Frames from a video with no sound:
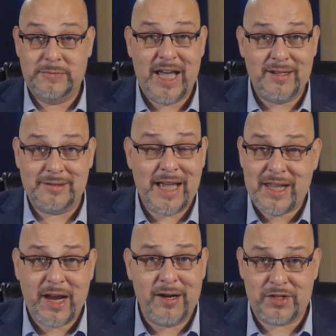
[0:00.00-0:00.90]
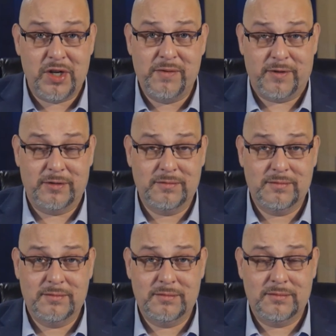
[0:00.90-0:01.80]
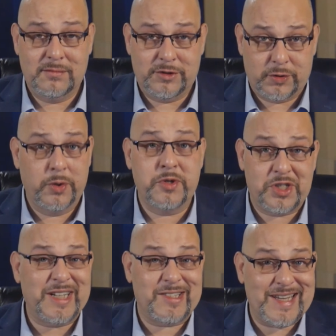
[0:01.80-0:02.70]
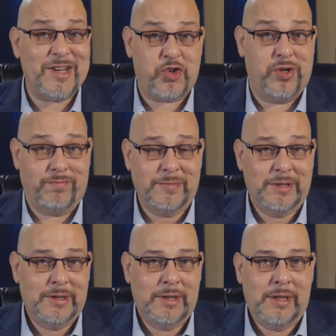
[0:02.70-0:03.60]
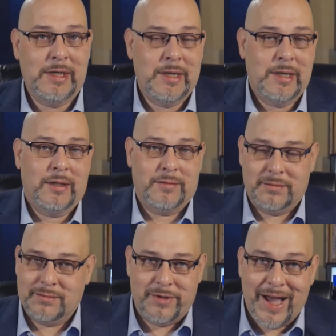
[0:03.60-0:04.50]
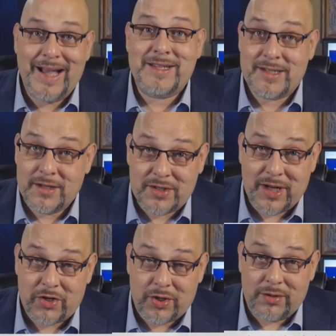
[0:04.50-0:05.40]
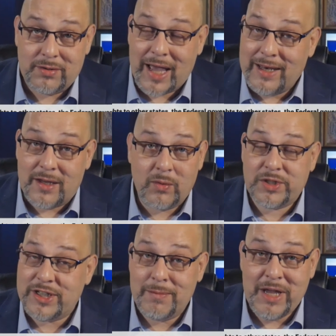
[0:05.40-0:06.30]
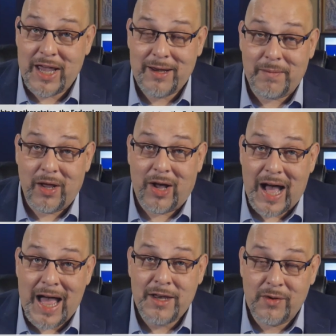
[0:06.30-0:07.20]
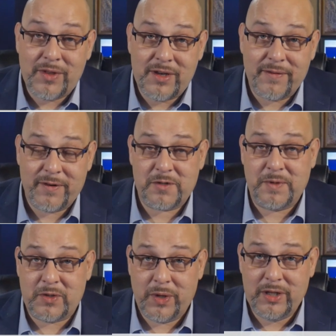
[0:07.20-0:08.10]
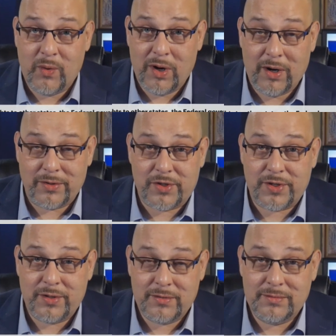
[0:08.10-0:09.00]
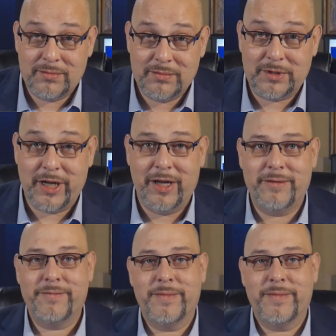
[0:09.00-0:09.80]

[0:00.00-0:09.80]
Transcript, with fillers: That that carries over through succession, not secession. I don't send me hate mail. I know the difference between the words. Okay.